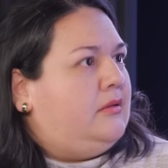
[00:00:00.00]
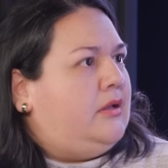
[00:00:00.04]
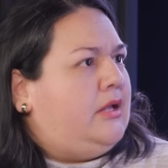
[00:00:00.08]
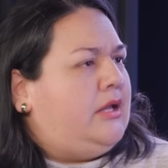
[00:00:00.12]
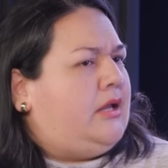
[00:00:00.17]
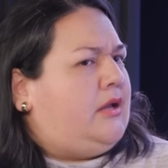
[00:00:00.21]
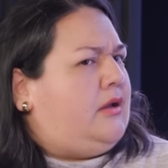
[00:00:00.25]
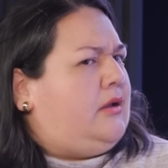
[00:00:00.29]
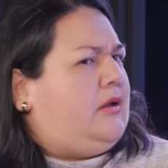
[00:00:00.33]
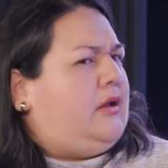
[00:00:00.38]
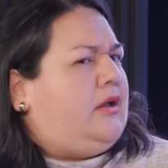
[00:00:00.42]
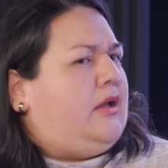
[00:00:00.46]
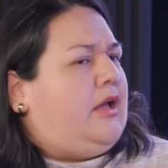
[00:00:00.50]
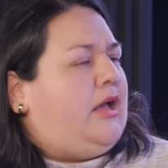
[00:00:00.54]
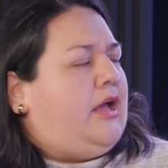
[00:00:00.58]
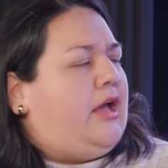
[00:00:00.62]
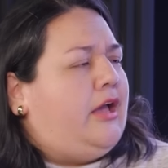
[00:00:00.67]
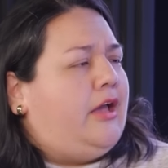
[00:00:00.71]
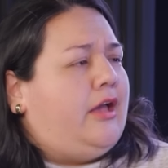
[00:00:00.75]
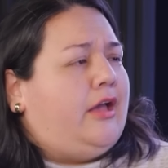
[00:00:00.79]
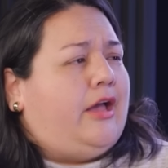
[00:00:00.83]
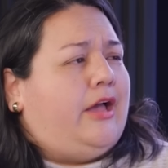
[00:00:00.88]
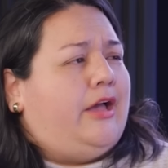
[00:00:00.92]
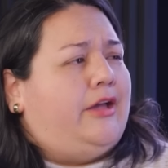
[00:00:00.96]
Like
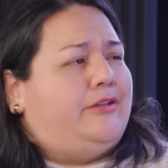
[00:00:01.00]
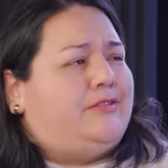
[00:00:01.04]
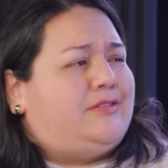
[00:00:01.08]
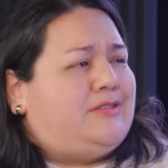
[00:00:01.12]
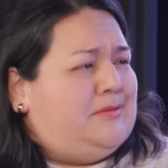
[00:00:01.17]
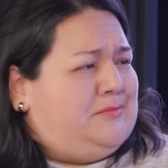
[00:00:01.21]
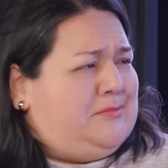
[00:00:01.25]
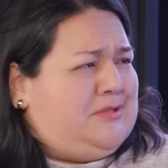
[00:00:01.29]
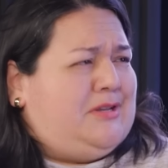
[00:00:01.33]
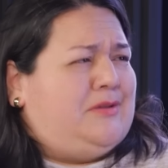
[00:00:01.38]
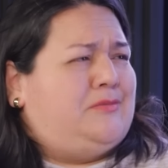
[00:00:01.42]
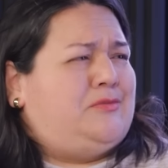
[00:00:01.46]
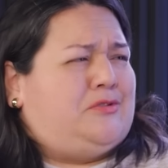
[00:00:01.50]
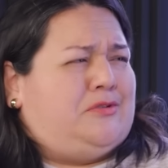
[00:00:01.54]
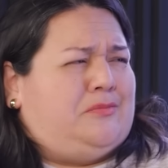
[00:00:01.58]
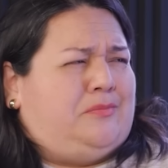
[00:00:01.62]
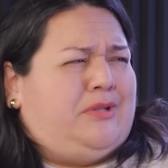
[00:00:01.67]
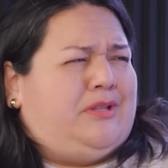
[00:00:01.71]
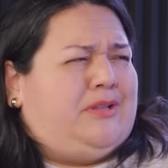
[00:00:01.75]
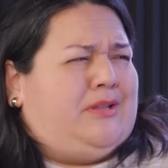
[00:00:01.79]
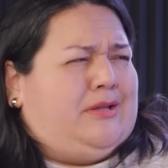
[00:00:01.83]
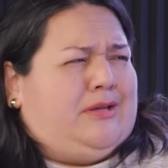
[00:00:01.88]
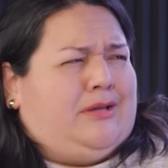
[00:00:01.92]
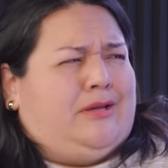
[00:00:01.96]
I sometimes would
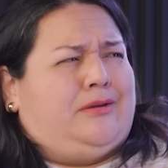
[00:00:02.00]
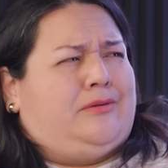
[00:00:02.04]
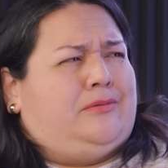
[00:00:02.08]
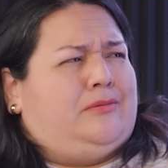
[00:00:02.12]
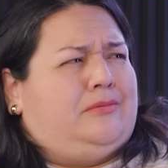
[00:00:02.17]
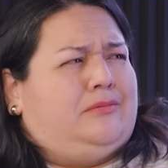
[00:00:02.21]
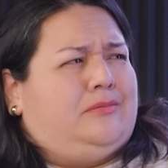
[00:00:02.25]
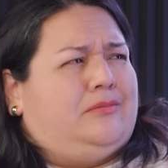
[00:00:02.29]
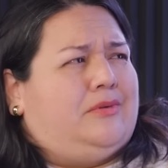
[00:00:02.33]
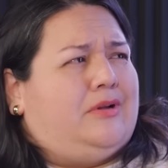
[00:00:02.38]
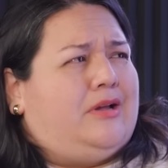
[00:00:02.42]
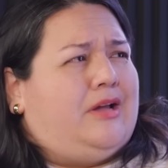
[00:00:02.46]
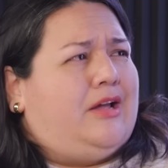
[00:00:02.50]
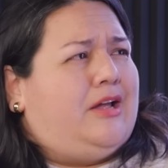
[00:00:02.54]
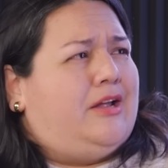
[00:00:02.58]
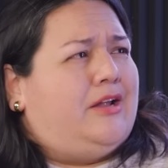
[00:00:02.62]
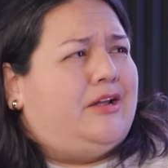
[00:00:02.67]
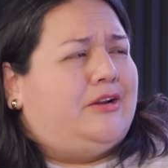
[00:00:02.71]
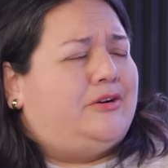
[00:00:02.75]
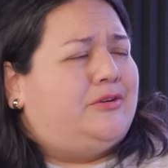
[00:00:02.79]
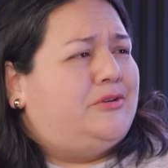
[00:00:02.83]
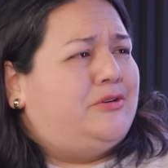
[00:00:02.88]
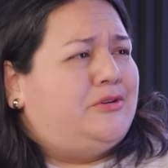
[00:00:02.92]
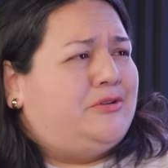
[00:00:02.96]
be like,
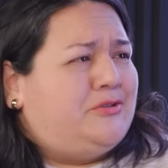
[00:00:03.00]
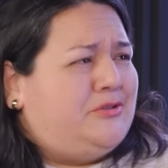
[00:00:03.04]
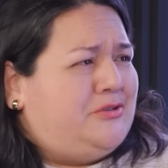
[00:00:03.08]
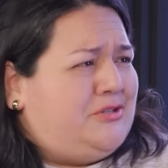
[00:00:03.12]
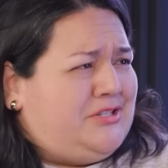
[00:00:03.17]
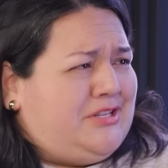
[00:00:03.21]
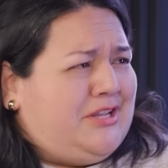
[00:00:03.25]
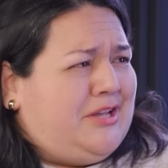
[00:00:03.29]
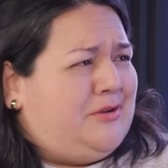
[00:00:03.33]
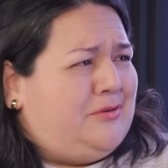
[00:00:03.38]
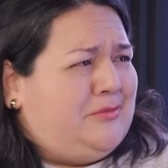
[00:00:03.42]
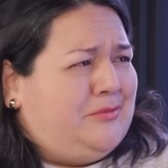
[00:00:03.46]
I don't understand.